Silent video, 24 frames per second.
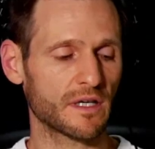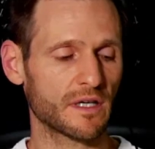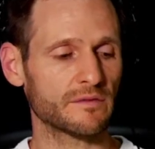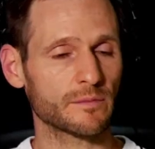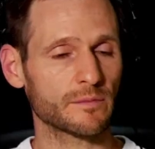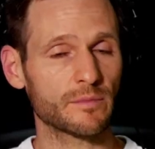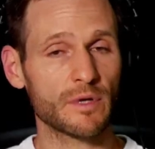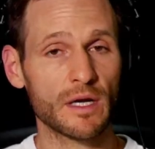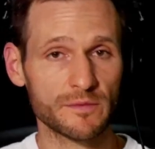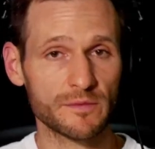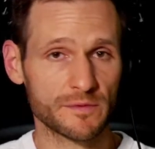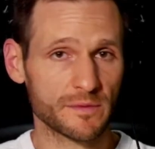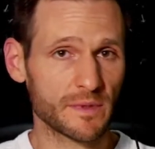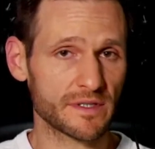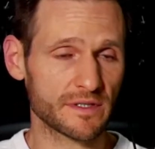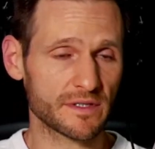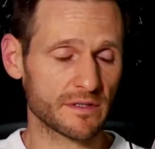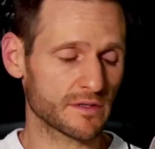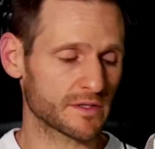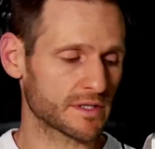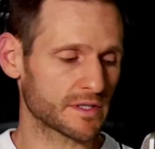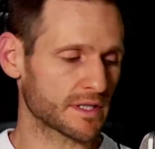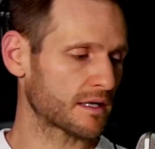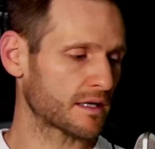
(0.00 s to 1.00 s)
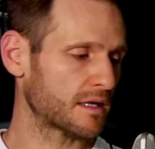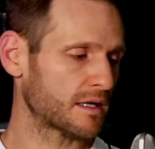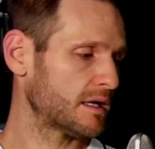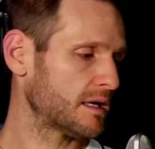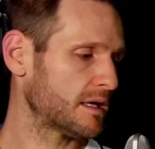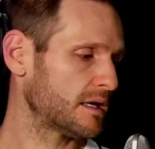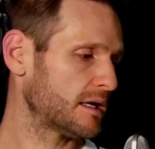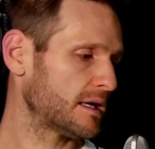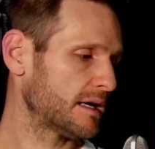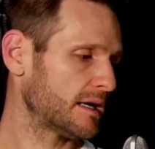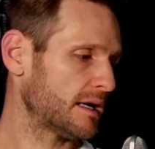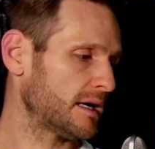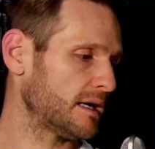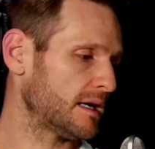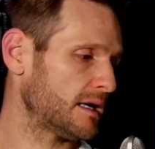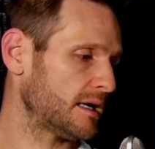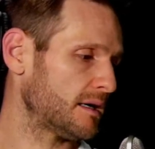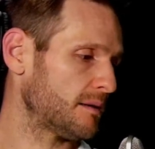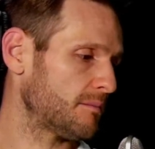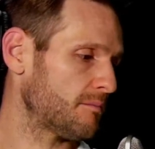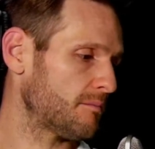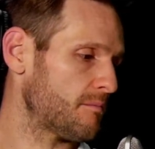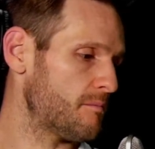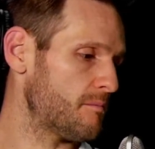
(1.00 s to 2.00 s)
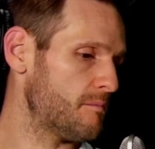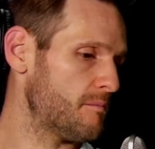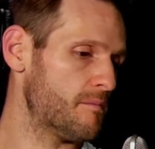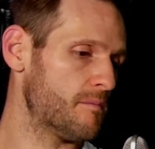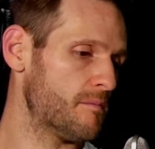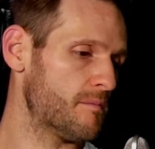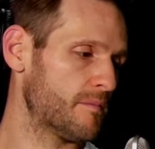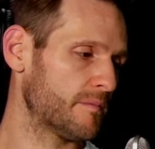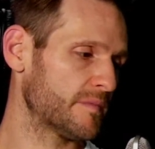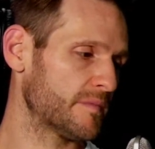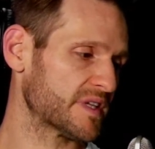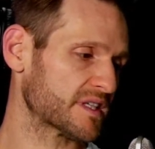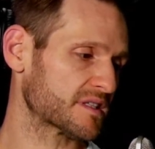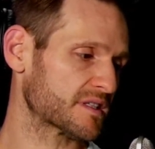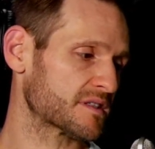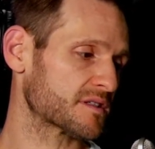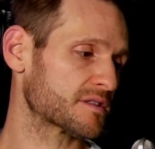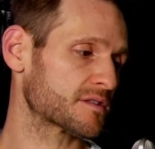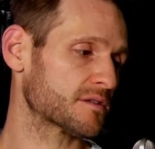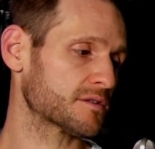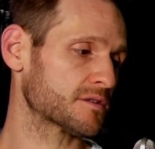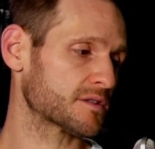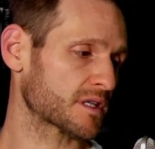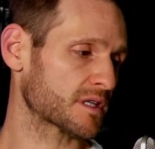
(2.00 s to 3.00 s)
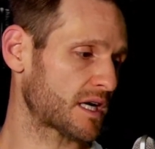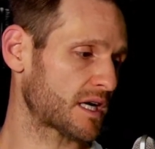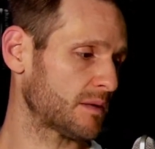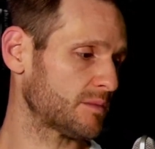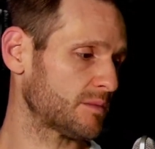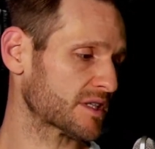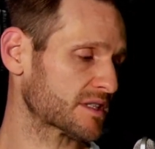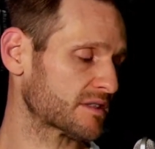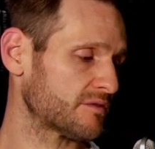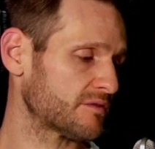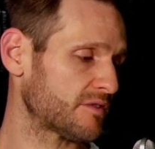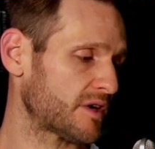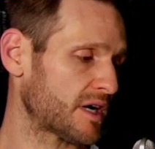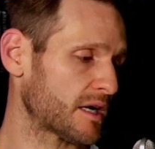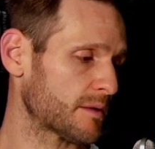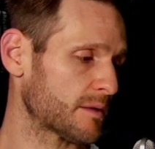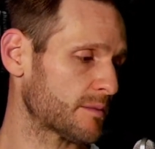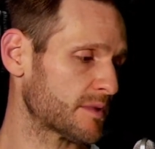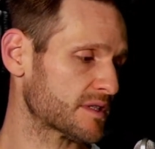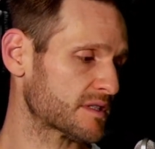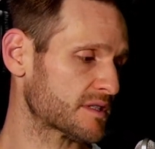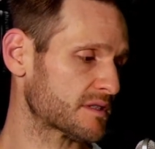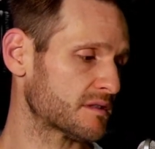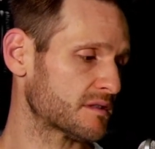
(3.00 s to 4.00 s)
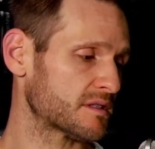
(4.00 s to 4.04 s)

problems by searching. This is searching complex environments.